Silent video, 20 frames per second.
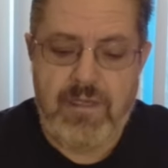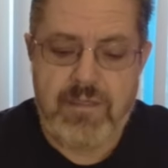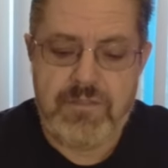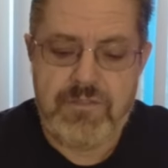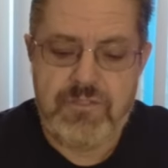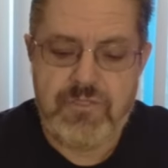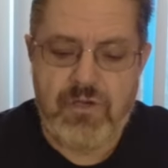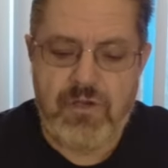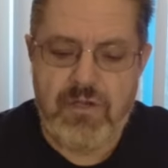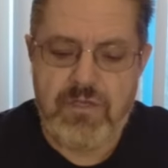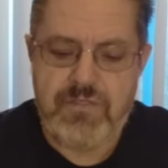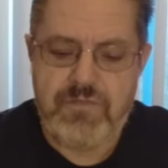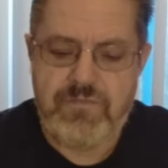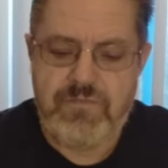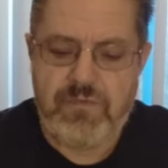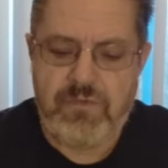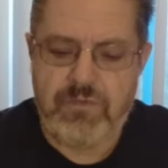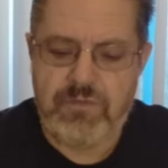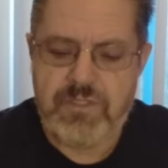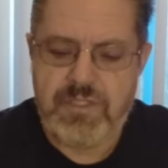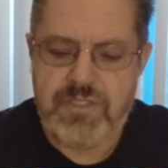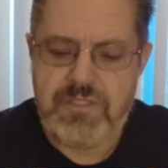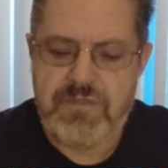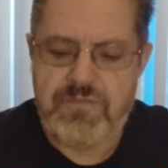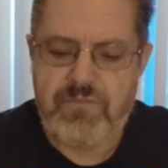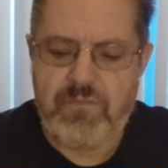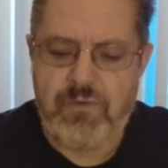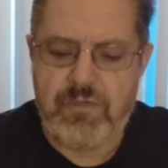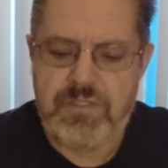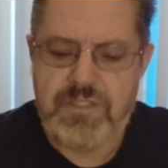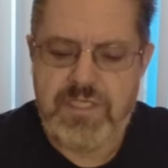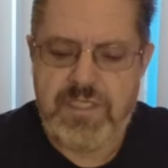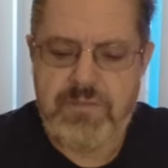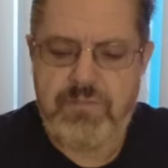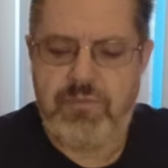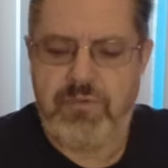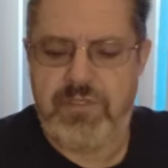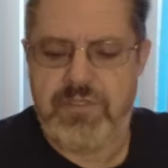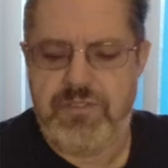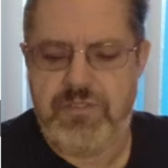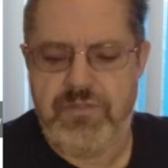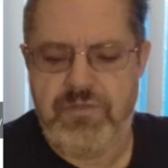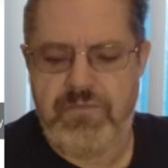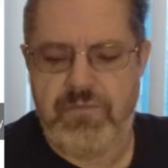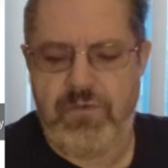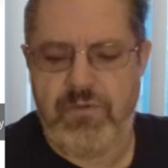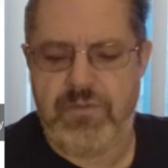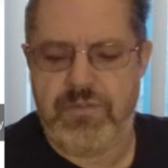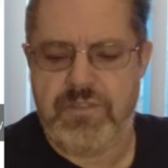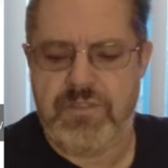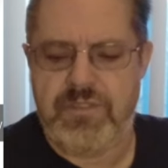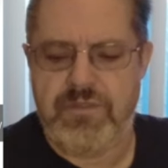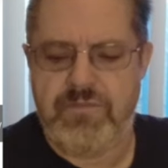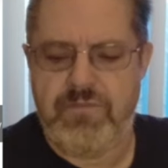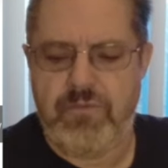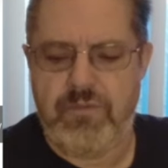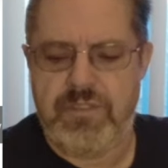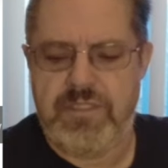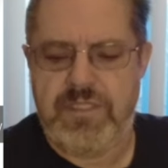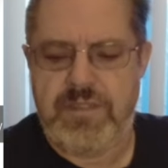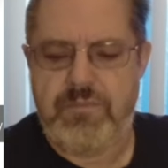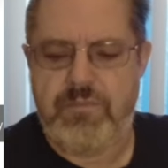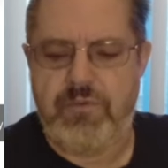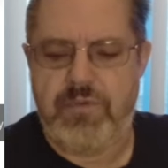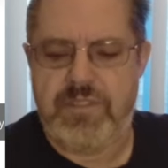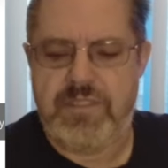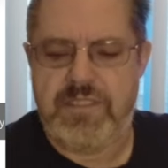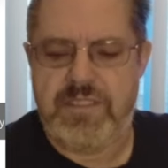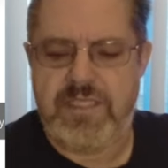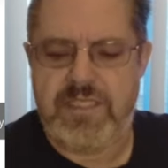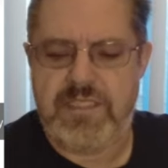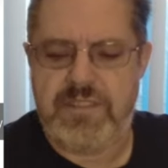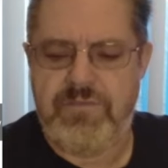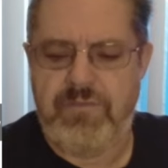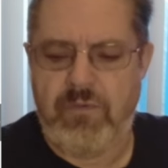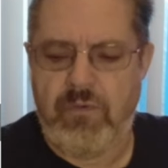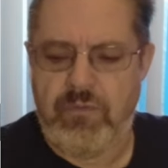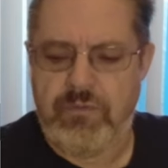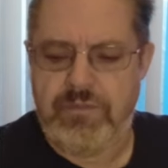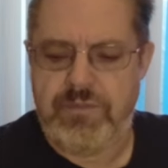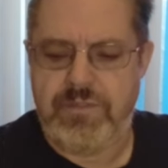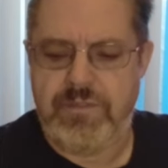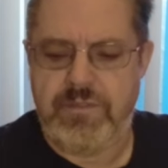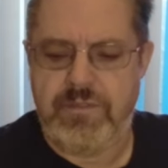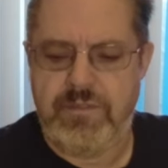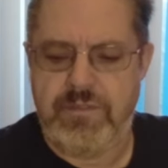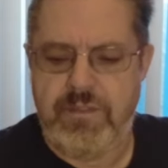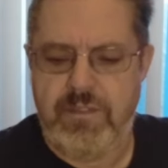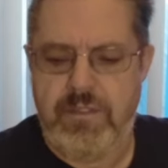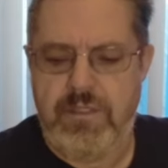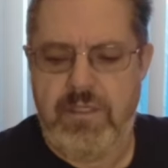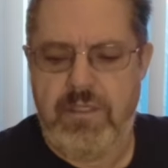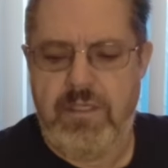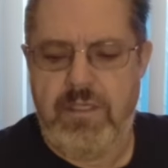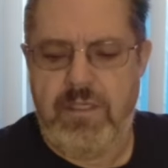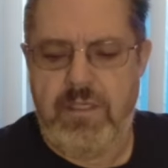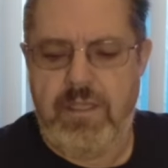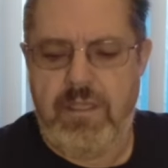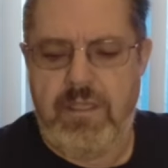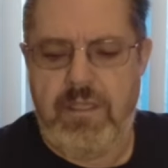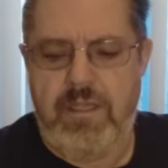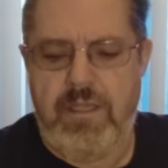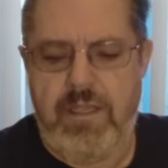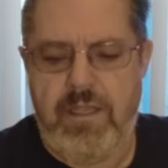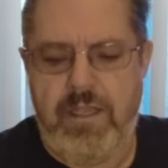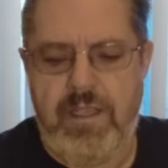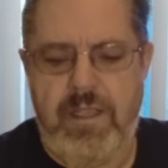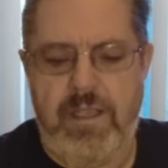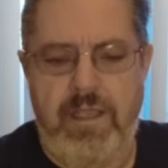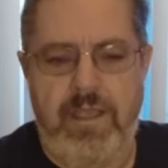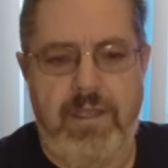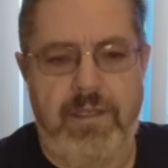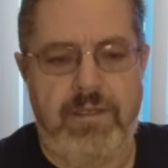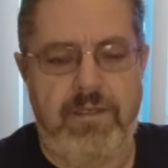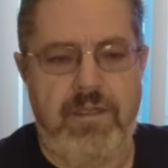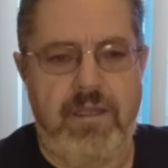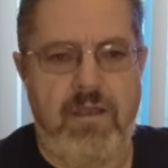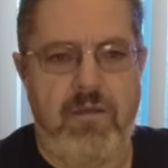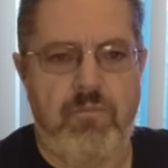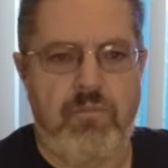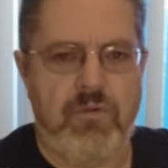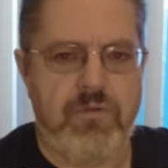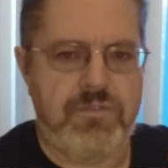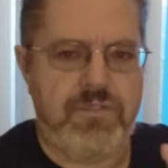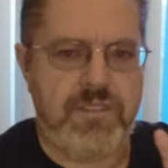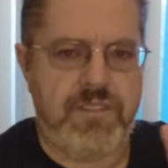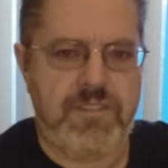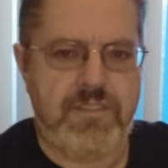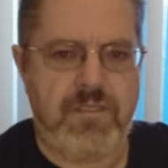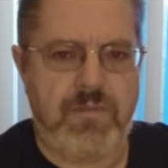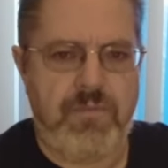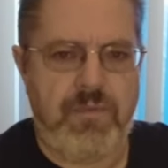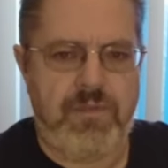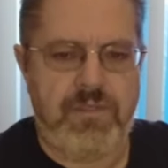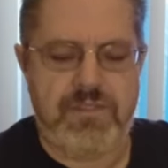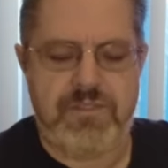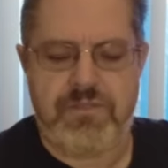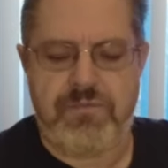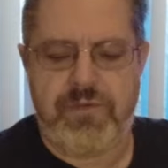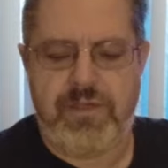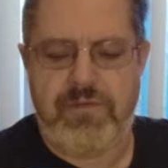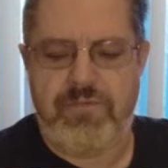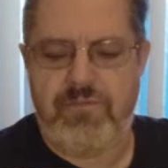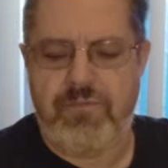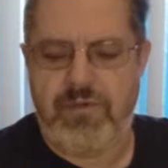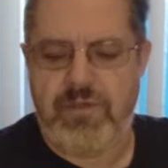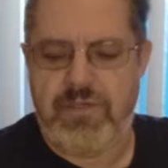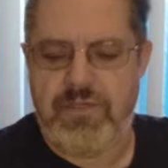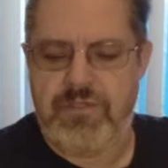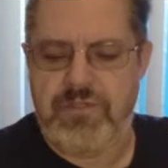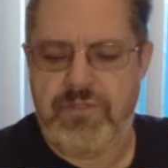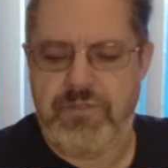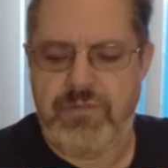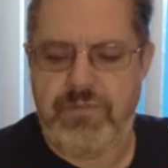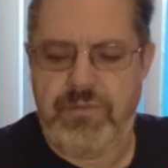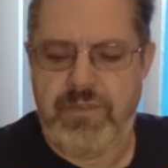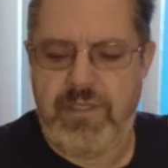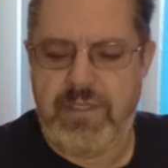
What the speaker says: Charge voltage 14.2 volts to 14.6 volts. And I'll post this up on the screen for you too.